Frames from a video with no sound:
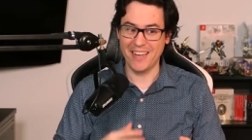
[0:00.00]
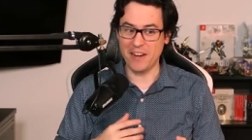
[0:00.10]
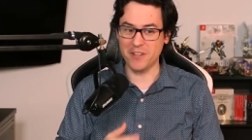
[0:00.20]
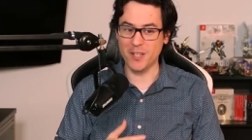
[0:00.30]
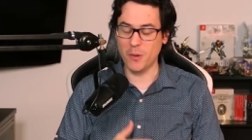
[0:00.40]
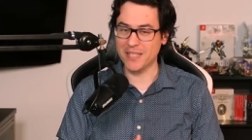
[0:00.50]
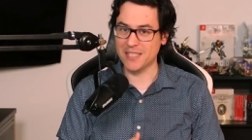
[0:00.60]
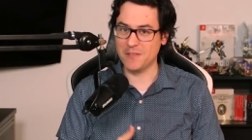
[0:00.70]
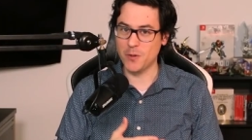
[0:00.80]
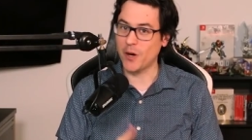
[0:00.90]
Every
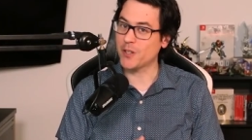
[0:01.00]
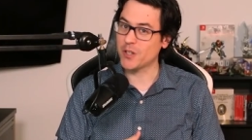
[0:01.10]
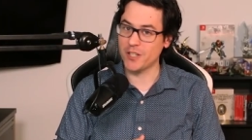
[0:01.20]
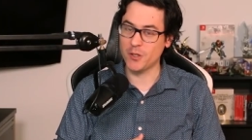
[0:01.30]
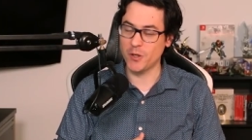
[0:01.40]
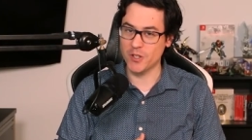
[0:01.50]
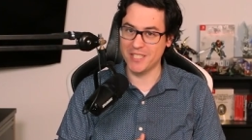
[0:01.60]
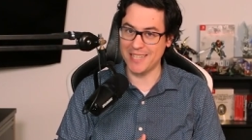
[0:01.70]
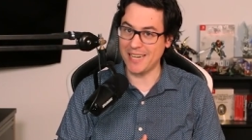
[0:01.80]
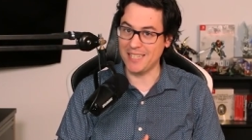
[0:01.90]
quest gives you one hundred to two hundred
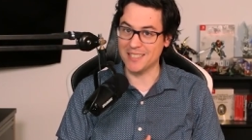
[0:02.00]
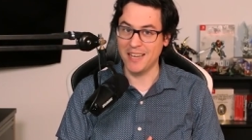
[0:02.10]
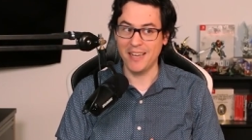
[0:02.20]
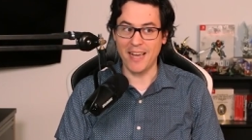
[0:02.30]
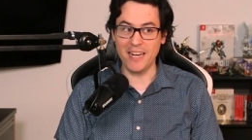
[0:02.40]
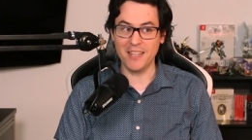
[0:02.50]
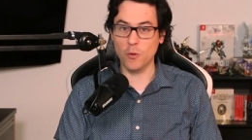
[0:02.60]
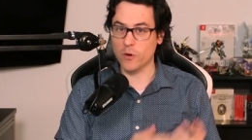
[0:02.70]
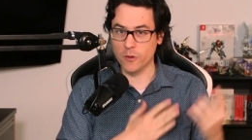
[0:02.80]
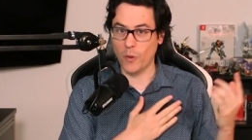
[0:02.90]
zennies.
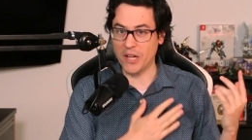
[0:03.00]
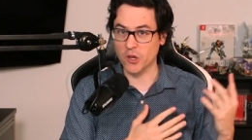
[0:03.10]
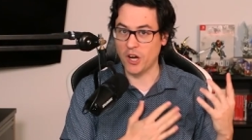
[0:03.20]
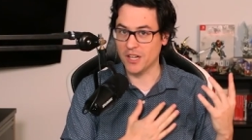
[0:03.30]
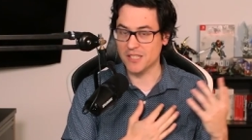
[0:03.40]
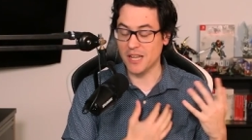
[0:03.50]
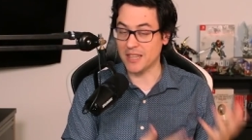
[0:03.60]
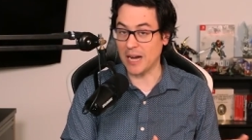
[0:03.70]
Anything worthwhile costs one